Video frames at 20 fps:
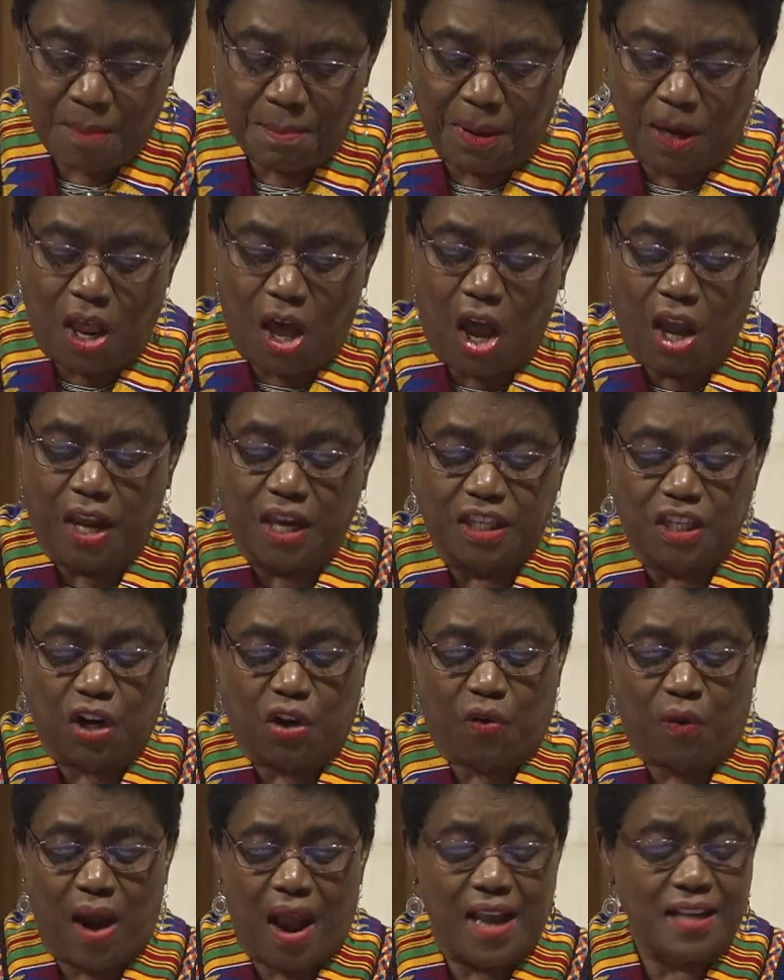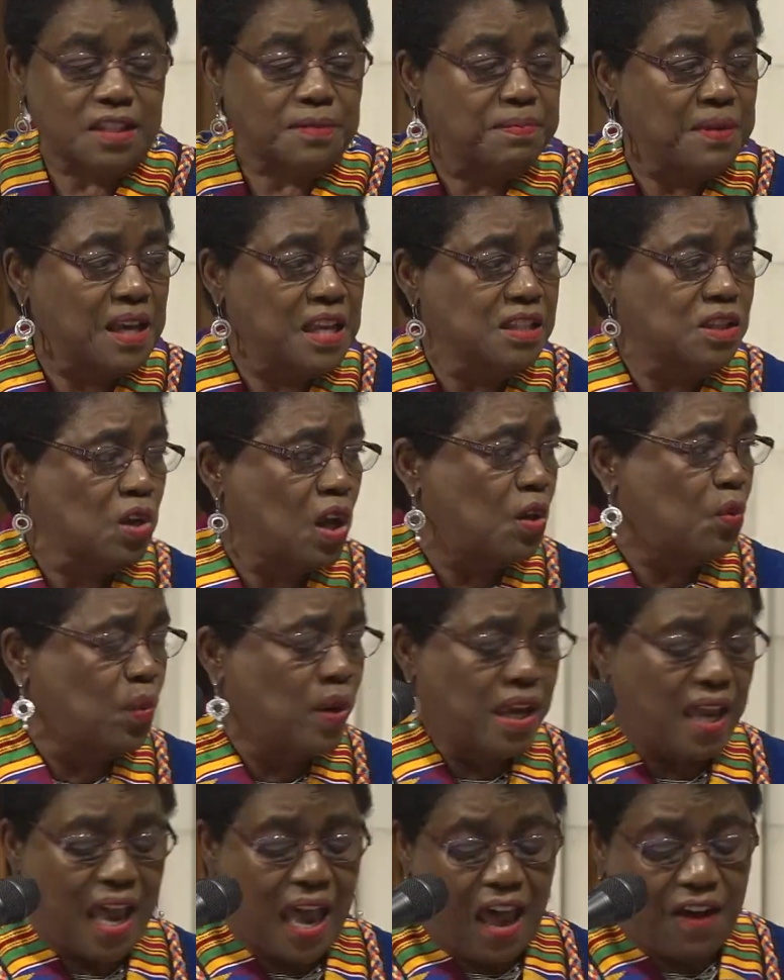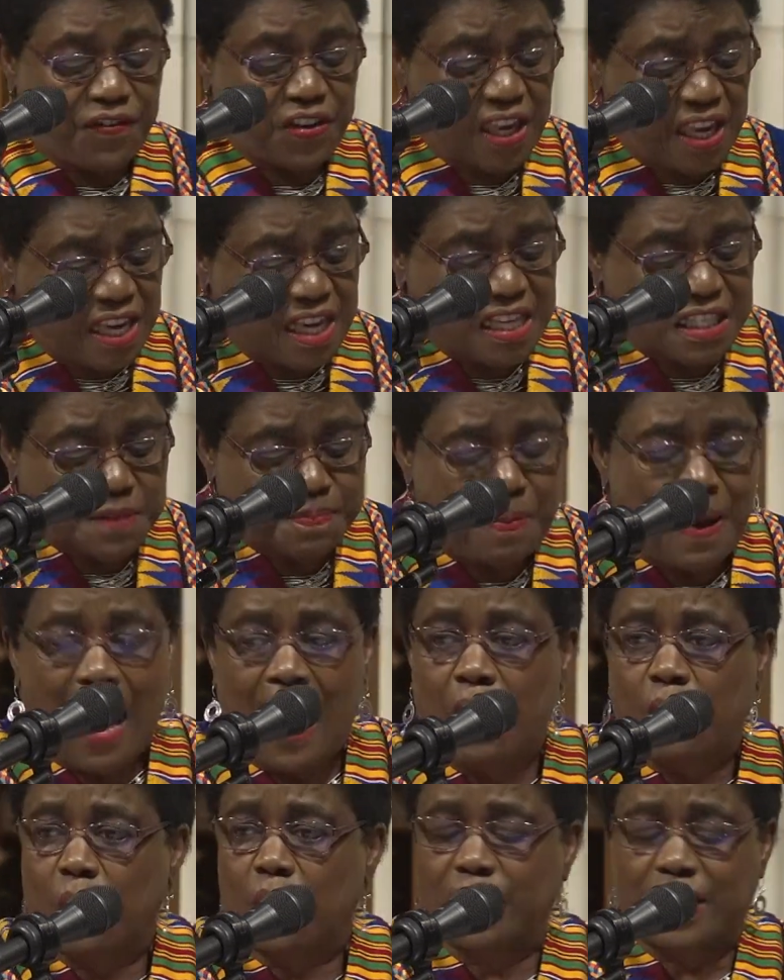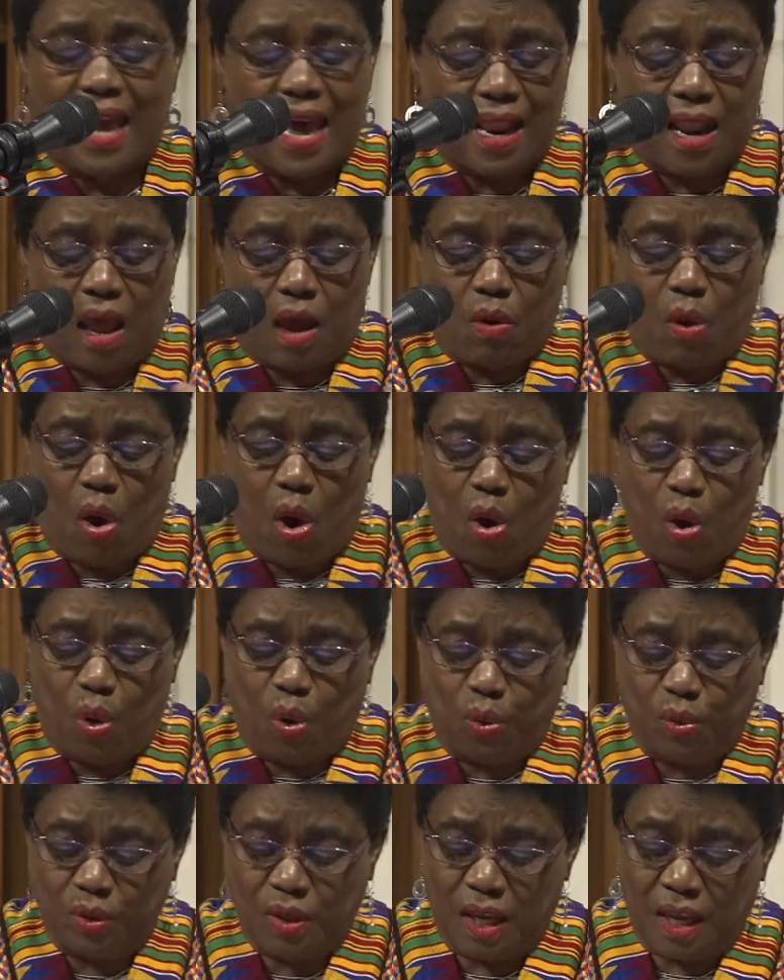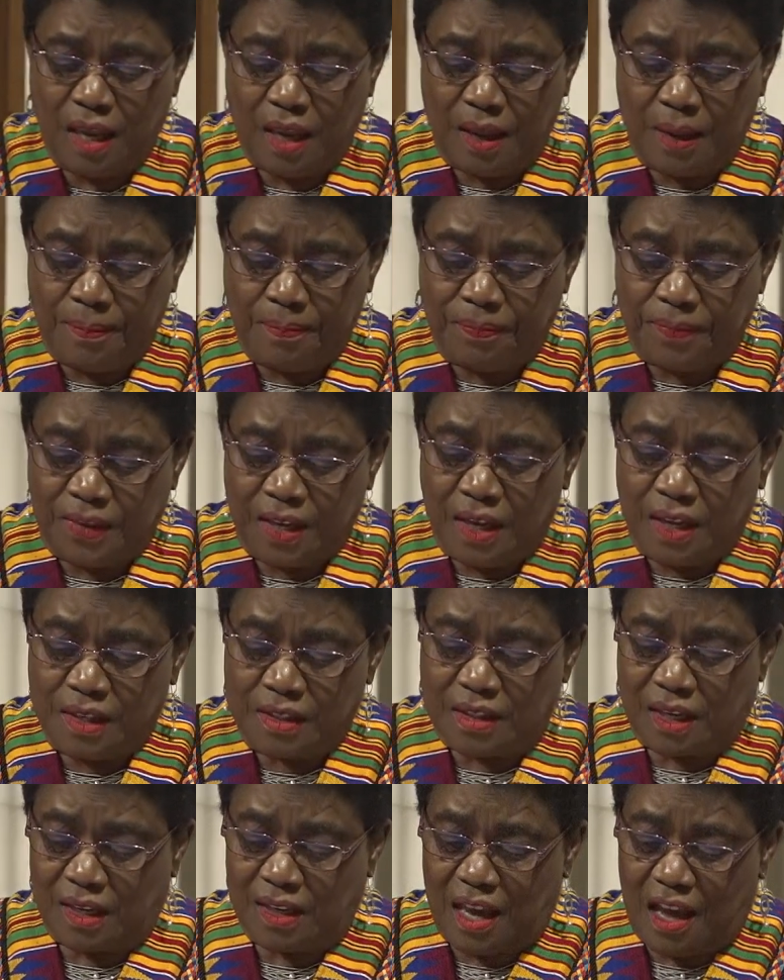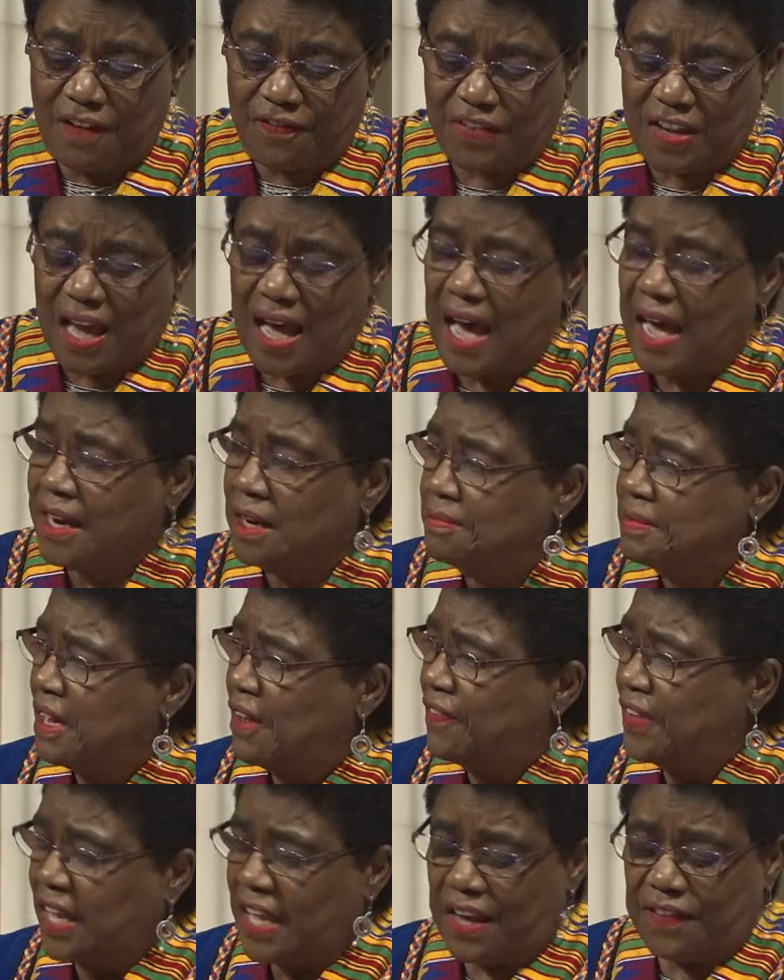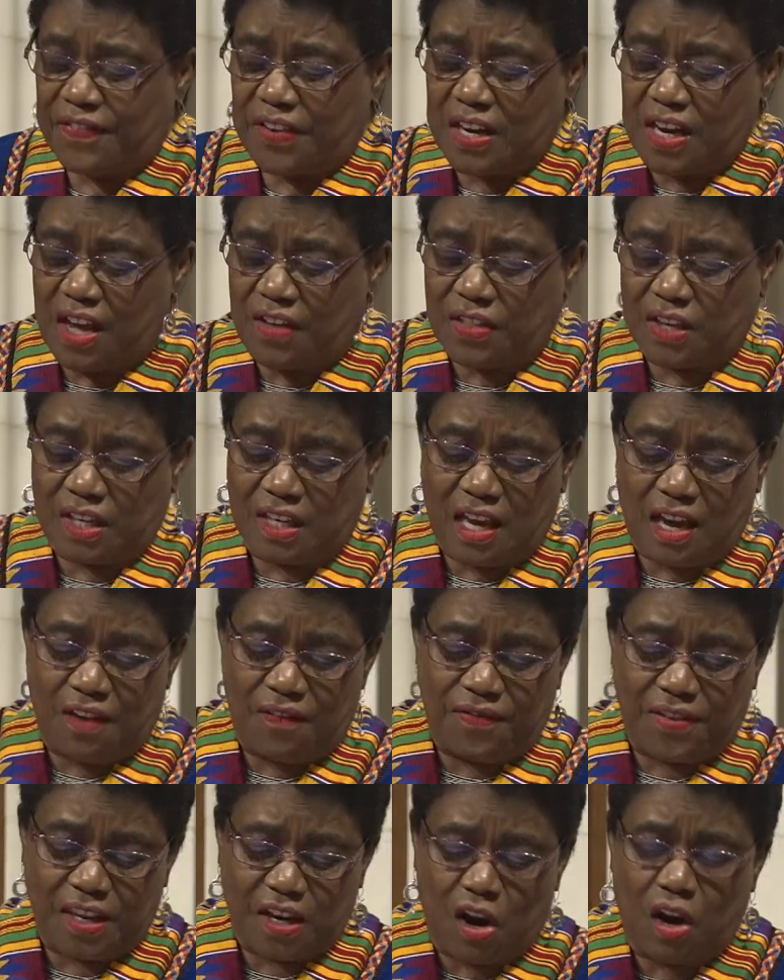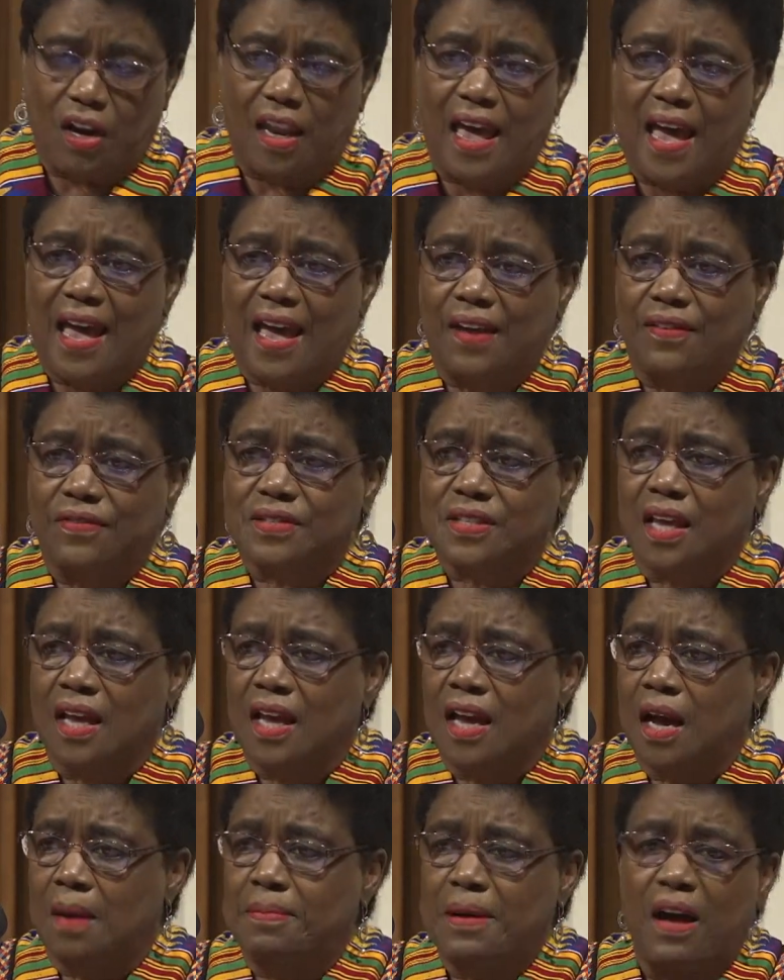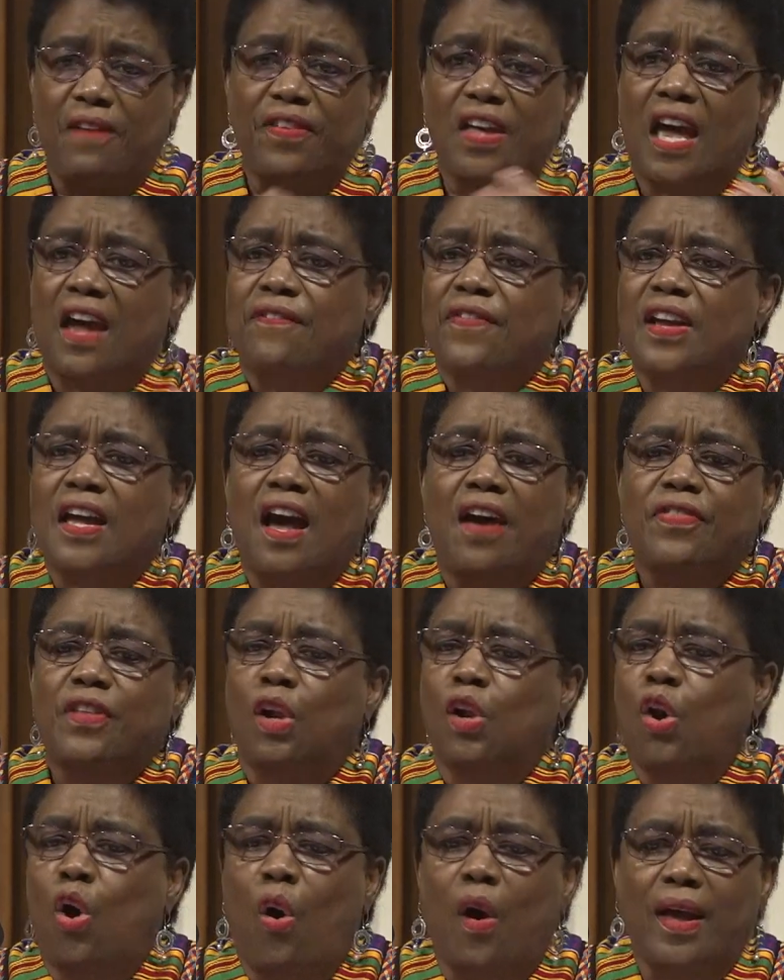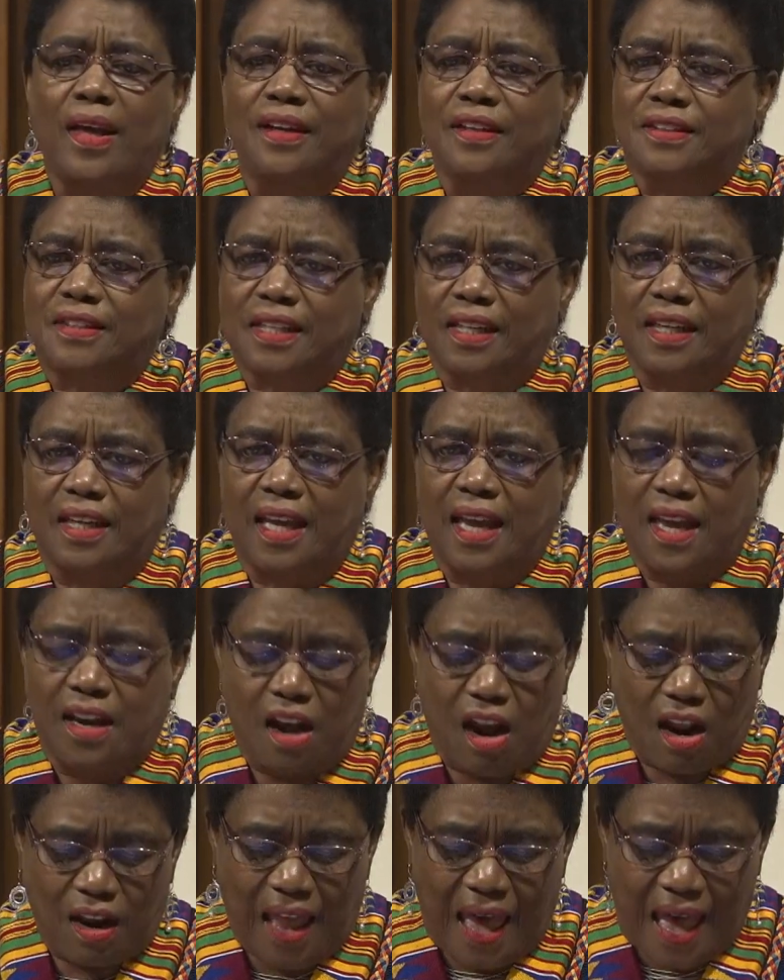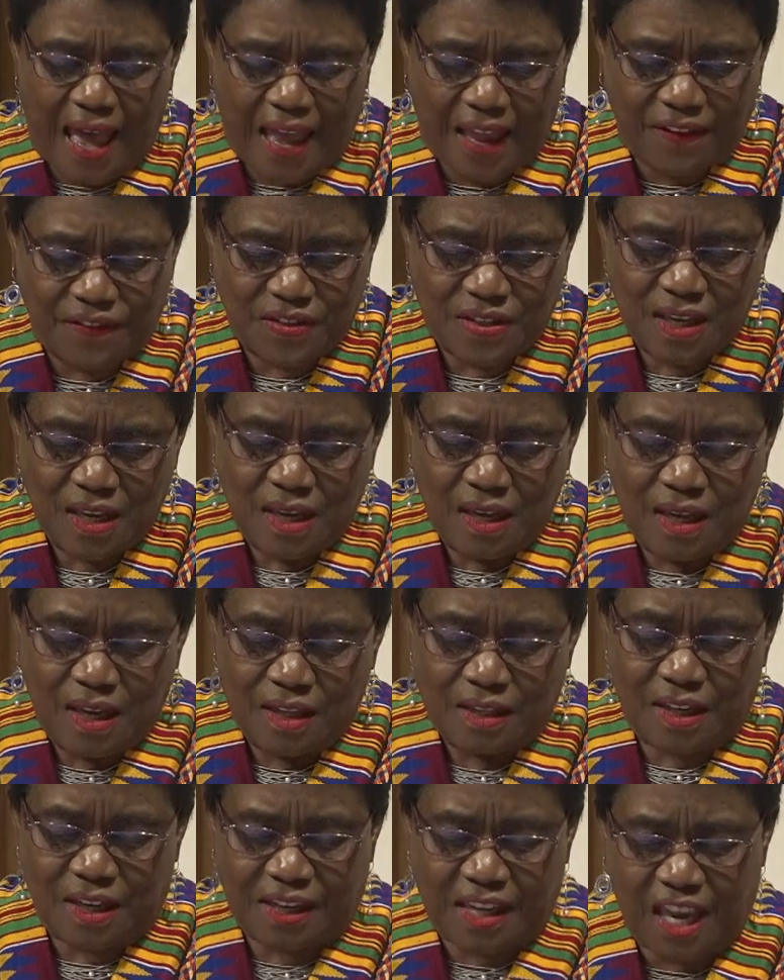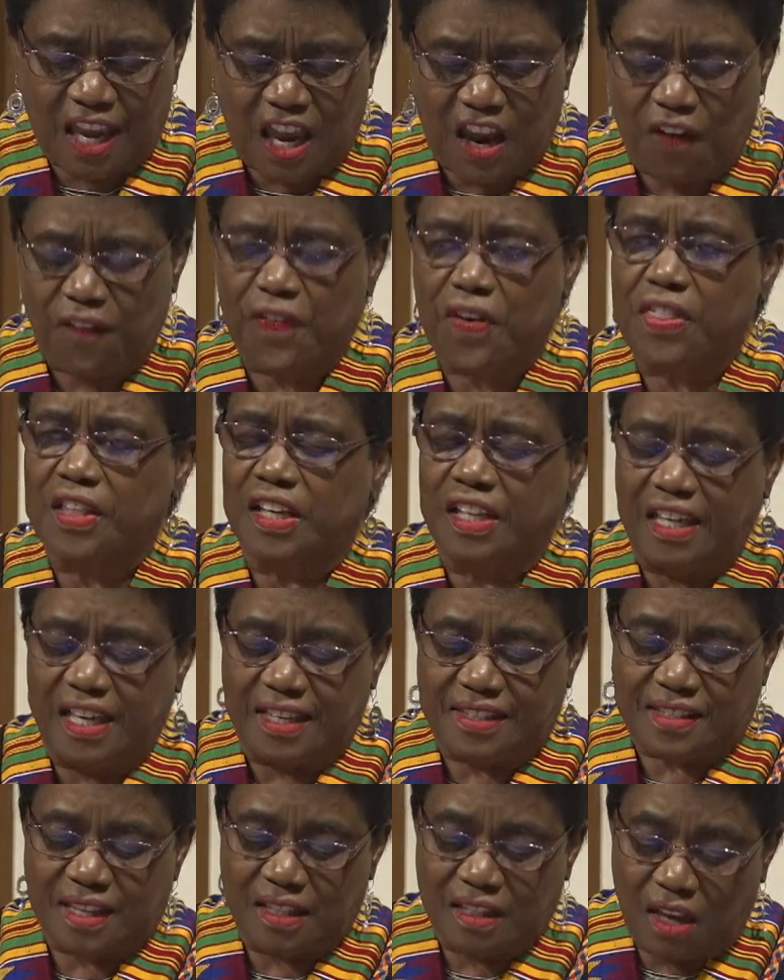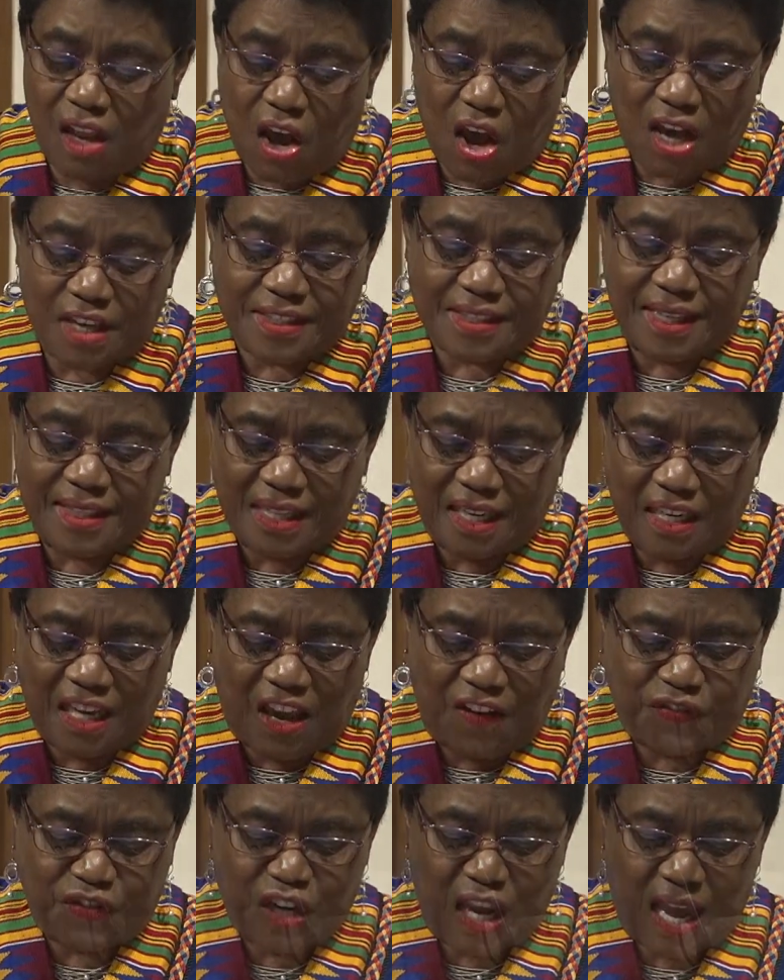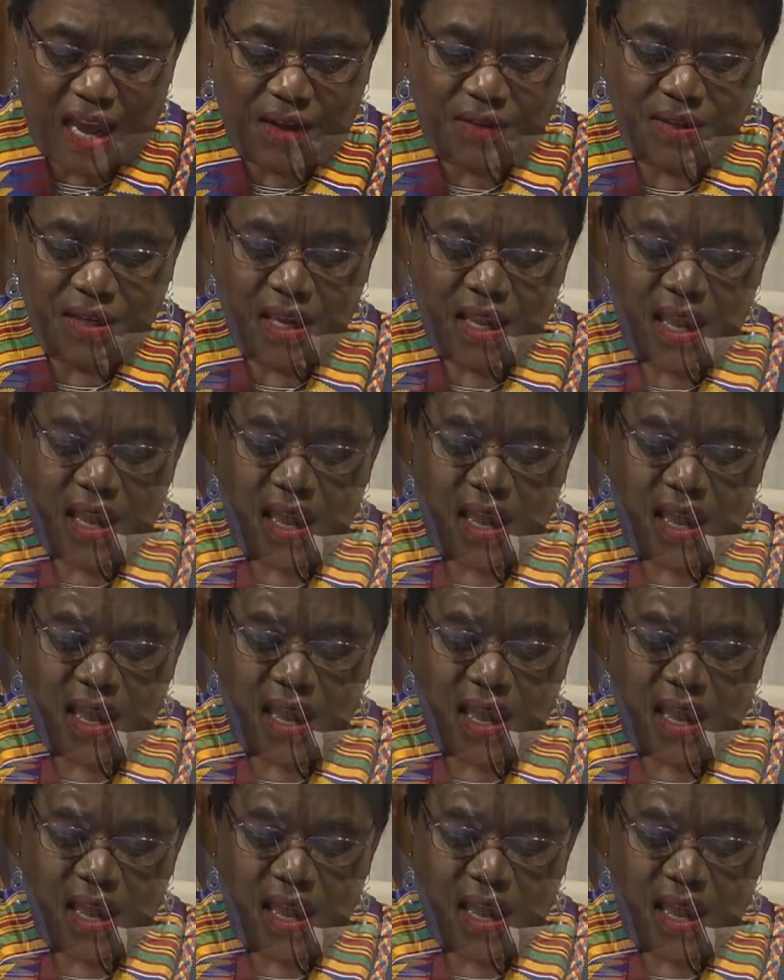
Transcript: Belonging to Christ means that we have His power, not our own to love God above every other love in our lives, above every other loyalty in our lives, to care for the least and lost and the left out,